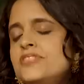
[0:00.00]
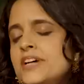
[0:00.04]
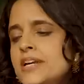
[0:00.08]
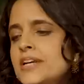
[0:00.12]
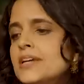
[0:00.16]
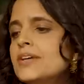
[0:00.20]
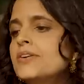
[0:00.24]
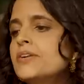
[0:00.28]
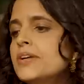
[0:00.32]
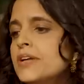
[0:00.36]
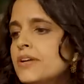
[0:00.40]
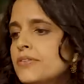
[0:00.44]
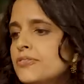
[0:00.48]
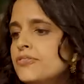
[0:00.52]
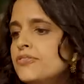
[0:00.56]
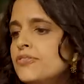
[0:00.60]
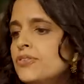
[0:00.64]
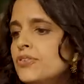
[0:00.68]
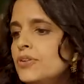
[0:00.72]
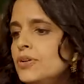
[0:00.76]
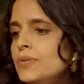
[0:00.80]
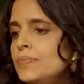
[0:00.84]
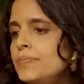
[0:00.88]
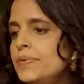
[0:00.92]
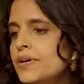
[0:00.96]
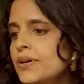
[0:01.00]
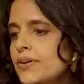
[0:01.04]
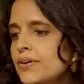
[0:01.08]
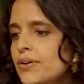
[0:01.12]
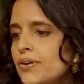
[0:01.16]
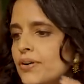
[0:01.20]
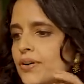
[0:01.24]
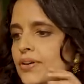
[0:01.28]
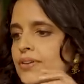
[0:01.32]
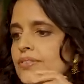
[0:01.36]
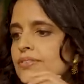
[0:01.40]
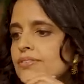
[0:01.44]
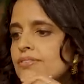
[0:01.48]
very grateful
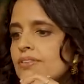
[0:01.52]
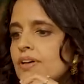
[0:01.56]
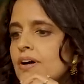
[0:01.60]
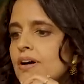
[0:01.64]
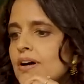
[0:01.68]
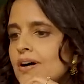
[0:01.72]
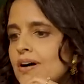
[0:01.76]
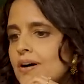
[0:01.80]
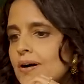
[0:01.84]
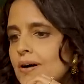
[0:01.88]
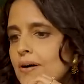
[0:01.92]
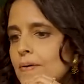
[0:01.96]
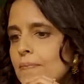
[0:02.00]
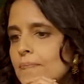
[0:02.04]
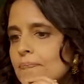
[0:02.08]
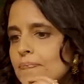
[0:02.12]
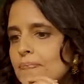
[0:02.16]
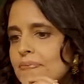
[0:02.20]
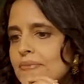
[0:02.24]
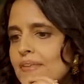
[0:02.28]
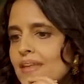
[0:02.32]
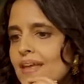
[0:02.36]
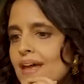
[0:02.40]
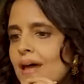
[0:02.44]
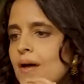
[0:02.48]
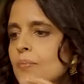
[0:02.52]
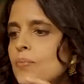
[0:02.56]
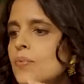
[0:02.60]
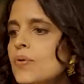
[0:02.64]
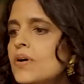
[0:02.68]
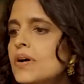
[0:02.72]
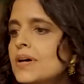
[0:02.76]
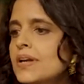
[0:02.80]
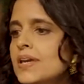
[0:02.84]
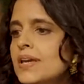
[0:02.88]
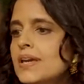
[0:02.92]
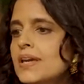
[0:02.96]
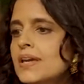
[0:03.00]
because I'm
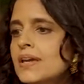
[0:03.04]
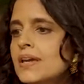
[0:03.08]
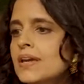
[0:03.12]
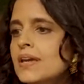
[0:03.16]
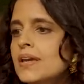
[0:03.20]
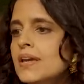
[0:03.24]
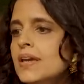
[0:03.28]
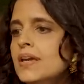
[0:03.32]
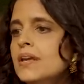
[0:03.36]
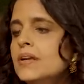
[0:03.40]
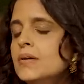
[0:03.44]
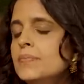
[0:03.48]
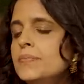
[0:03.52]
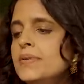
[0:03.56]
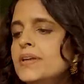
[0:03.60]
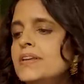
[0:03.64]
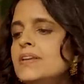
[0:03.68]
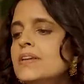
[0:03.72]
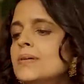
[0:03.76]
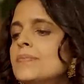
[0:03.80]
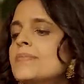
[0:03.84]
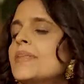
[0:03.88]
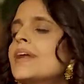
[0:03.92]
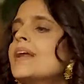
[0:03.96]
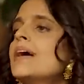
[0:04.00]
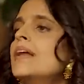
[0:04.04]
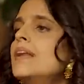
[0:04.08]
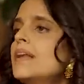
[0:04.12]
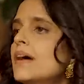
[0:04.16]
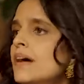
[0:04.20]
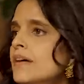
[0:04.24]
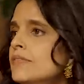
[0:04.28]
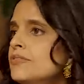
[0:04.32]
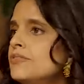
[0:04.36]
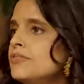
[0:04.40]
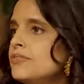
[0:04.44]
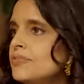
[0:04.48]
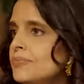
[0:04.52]
working in a medium that I
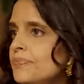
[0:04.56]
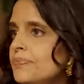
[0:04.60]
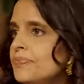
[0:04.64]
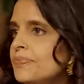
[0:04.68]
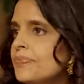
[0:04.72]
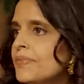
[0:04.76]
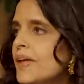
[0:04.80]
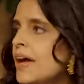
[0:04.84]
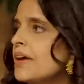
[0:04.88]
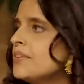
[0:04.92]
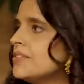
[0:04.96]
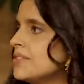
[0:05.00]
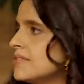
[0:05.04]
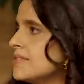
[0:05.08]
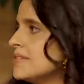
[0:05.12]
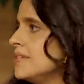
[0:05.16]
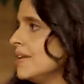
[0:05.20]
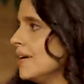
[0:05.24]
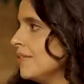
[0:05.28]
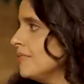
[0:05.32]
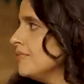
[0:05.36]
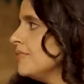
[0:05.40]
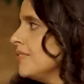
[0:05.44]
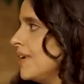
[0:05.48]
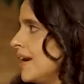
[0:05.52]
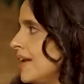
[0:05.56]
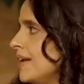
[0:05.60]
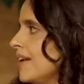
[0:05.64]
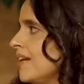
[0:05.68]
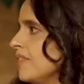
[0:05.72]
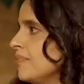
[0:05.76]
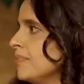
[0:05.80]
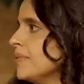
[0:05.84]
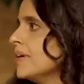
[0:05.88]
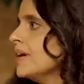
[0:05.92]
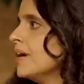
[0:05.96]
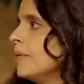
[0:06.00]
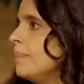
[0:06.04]
love. I just love, I
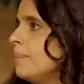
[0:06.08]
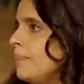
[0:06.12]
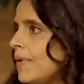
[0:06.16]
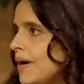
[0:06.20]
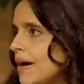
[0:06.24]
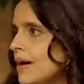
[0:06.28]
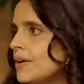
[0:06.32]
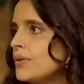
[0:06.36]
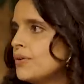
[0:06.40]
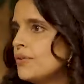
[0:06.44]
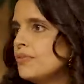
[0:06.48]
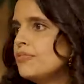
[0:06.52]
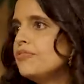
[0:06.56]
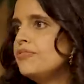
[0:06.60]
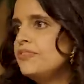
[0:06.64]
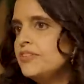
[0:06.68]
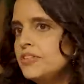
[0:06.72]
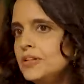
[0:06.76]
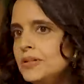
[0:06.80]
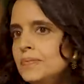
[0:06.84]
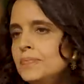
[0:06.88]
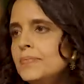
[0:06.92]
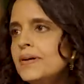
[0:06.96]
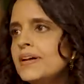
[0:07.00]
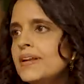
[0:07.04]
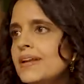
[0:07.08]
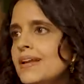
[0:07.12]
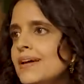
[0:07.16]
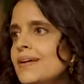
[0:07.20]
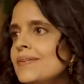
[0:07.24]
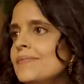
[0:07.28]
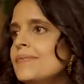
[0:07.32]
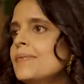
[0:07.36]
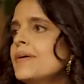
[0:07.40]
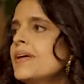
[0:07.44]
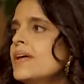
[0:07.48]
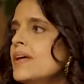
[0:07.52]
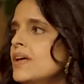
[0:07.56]
love being a part of film,
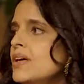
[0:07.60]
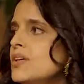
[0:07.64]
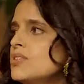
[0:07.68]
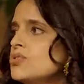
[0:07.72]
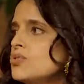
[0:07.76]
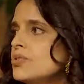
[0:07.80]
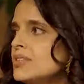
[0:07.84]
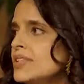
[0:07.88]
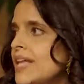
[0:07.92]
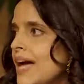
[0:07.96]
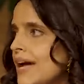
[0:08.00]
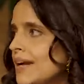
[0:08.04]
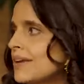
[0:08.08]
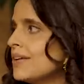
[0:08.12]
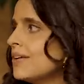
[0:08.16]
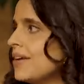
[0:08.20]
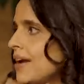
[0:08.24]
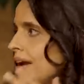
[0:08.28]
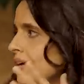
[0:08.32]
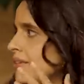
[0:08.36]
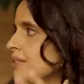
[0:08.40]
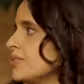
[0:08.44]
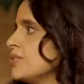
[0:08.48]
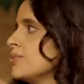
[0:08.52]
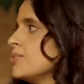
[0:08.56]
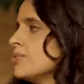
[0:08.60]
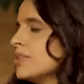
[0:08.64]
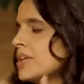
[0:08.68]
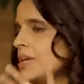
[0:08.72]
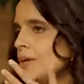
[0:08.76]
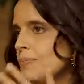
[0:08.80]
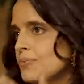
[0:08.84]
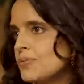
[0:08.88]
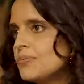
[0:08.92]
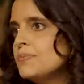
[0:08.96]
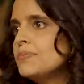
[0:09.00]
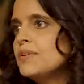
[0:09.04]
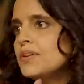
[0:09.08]
and so that gratitude
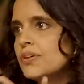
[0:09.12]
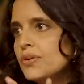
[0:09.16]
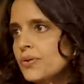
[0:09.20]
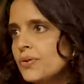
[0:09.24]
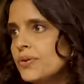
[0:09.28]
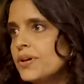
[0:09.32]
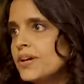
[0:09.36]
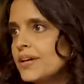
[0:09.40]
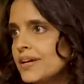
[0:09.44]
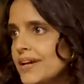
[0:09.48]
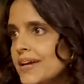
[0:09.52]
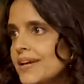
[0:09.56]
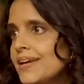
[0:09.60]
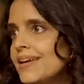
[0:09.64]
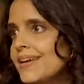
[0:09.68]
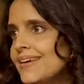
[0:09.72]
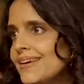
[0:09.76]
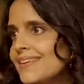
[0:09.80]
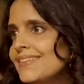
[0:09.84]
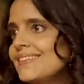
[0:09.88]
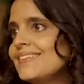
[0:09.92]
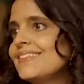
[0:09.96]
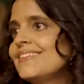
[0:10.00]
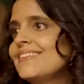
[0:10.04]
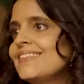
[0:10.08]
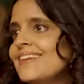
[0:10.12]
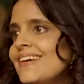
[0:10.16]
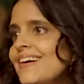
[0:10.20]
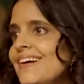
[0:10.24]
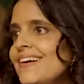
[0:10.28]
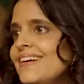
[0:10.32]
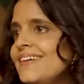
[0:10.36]
keeps me going, I guess.